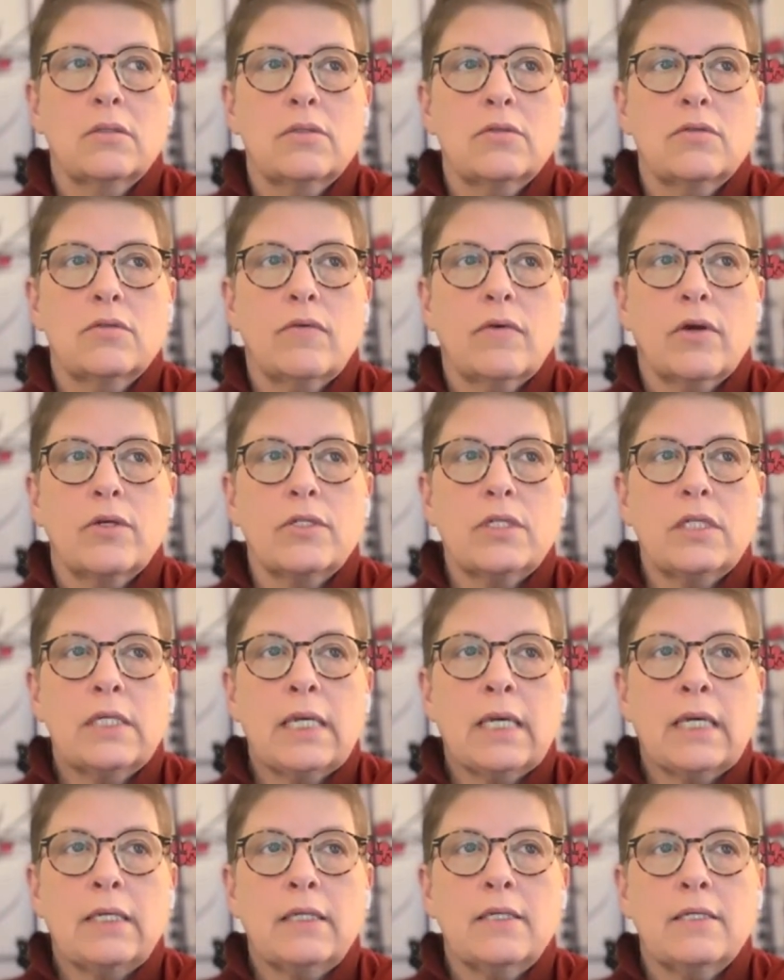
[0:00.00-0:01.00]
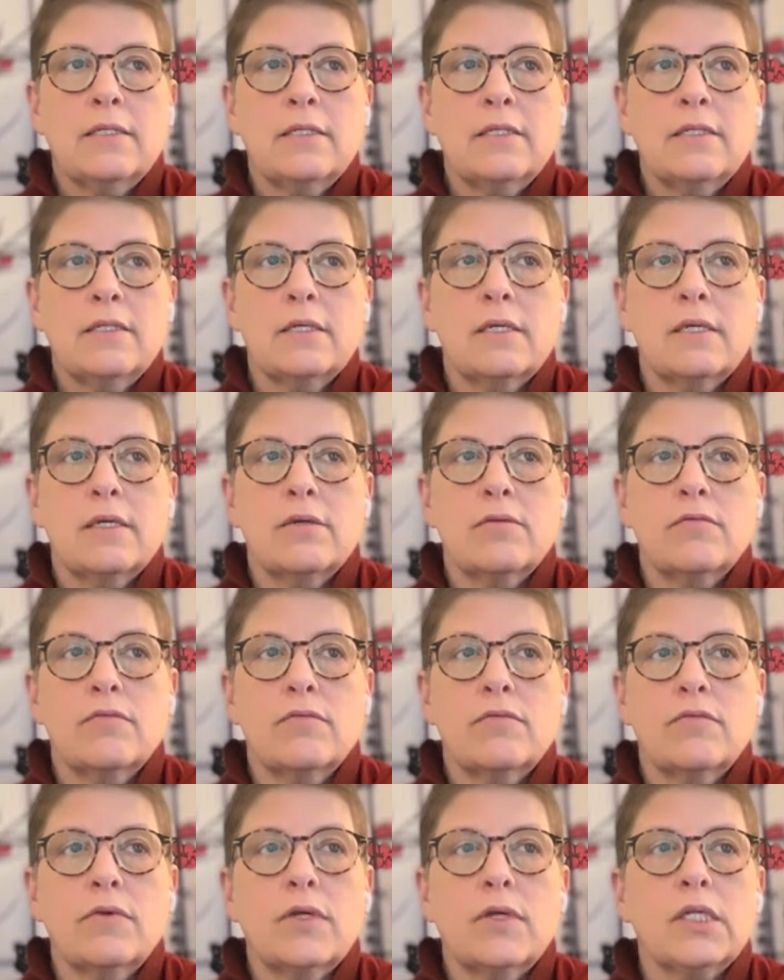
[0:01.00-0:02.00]
as far as the eye can see, in
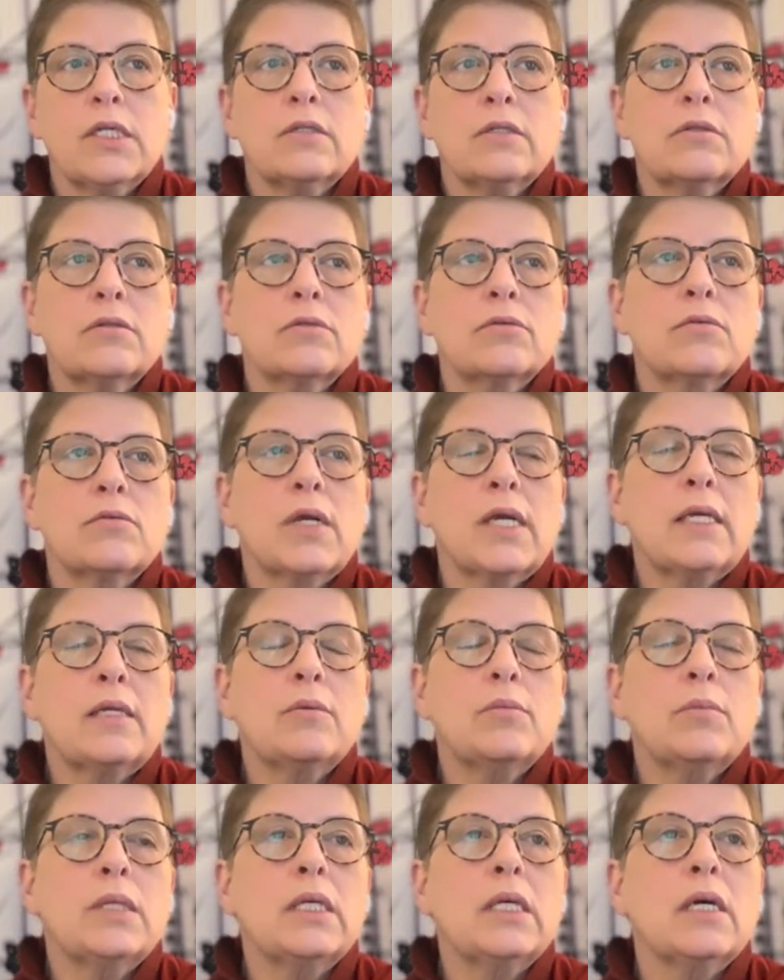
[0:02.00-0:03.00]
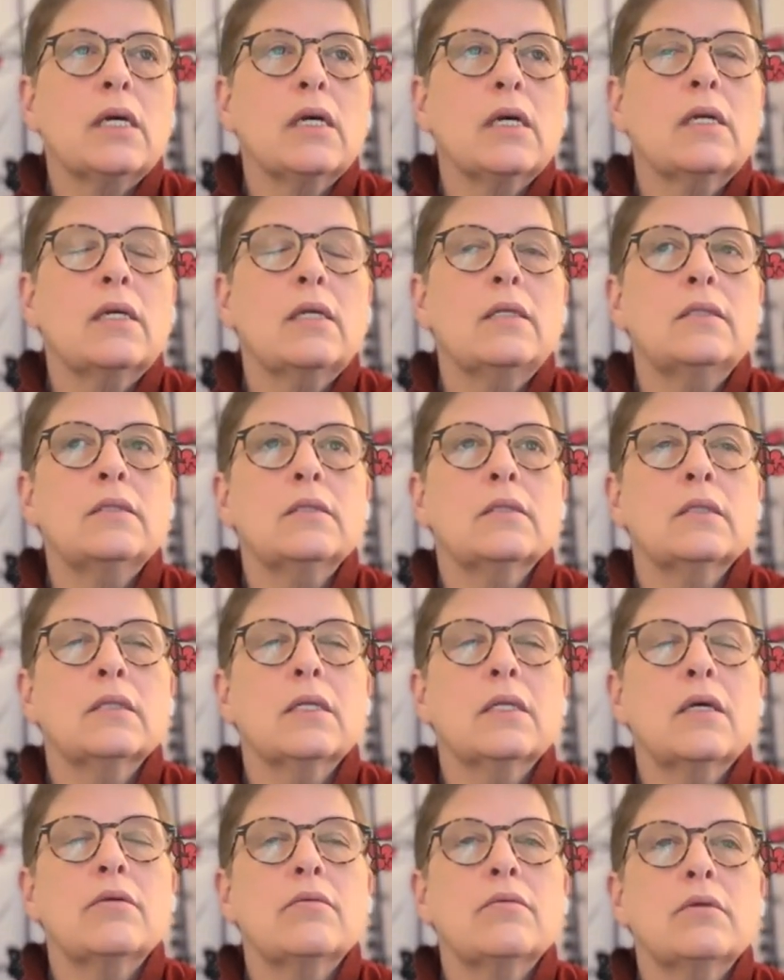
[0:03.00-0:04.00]
front, to the right, behind, to the
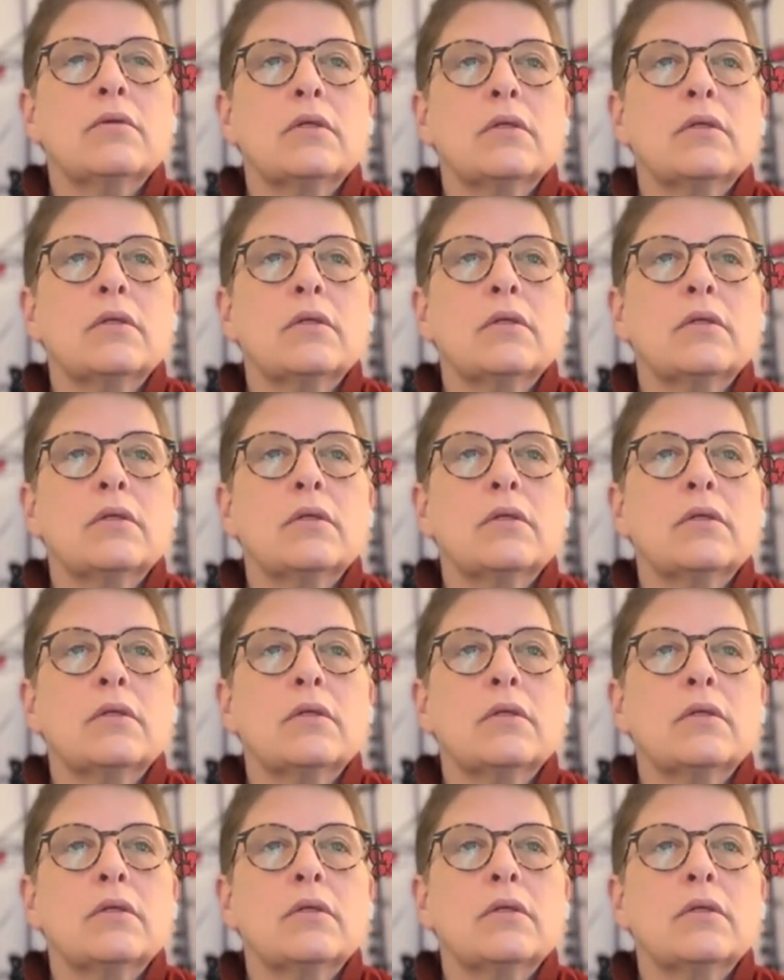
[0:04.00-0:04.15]
left.